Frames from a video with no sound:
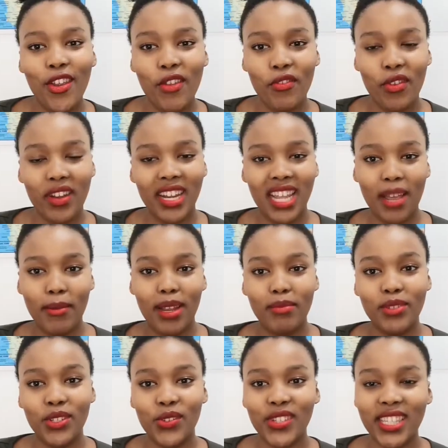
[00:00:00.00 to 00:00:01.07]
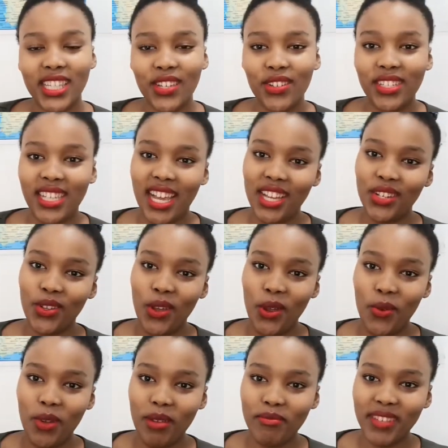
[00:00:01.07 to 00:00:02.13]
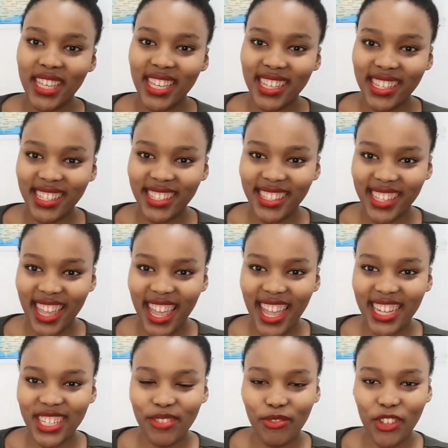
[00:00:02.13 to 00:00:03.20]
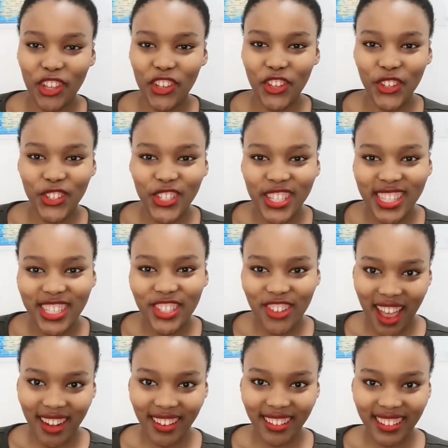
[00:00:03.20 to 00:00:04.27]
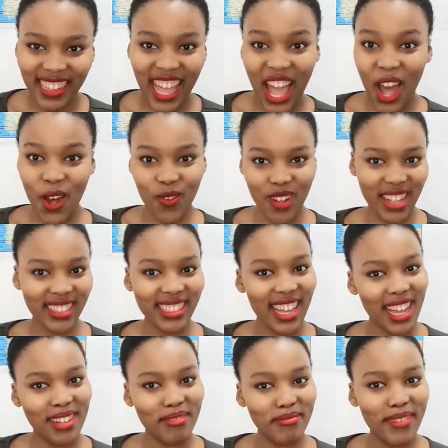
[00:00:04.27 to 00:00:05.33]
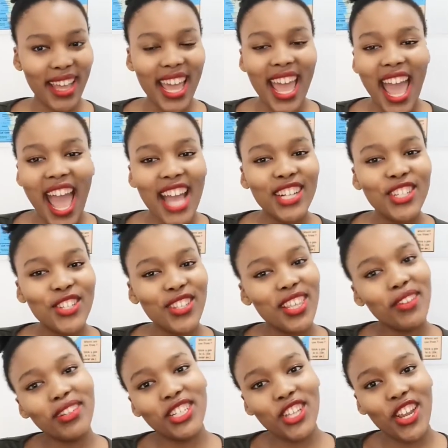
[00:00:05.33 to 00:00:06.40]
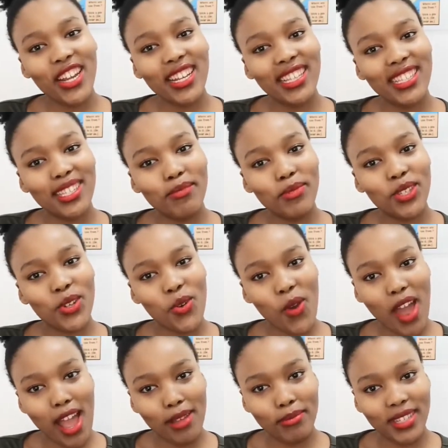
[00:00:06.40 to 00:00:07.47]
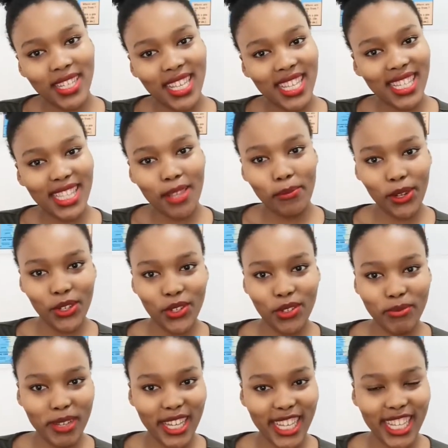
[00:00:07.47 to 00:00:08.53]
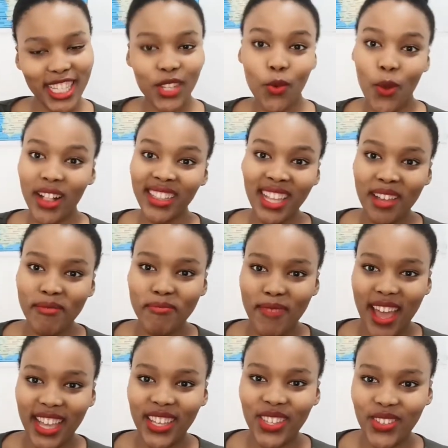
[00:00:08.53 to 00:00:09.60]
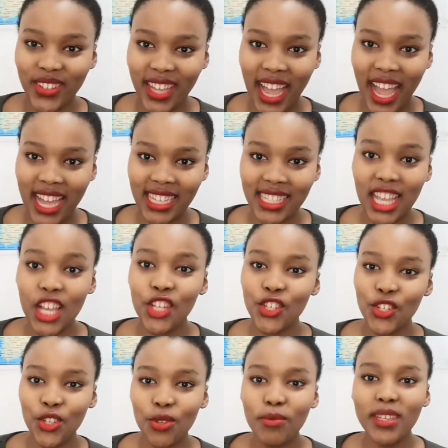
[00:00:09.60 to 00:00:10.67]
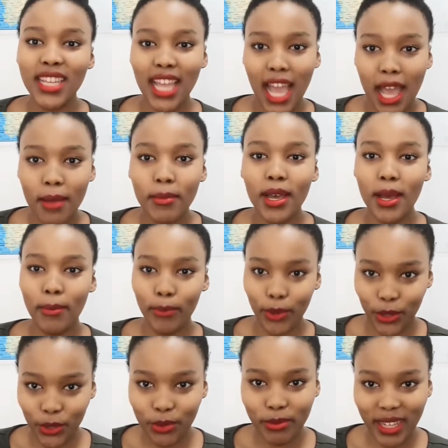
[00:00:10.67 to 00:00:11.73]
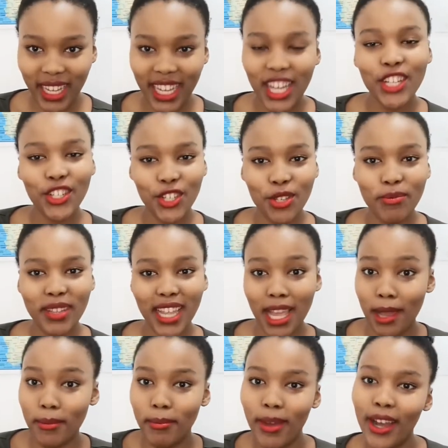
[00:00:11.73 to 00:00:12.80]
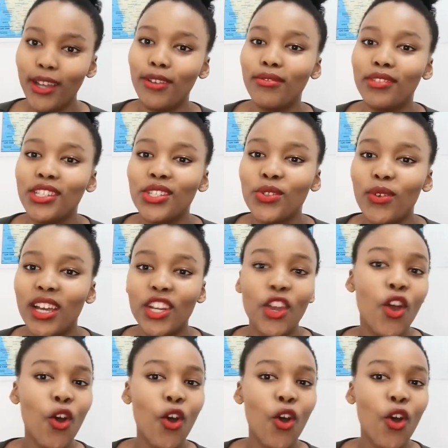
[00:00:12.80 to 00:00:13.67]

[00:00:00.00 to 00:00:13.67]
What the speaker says: everyone, I'm Tando Kwamkize, and if you're new to this channel, welcome. And to the returning subscribers, the bloomers, welcome back you guys. To become a bloomer, to become part of the squad,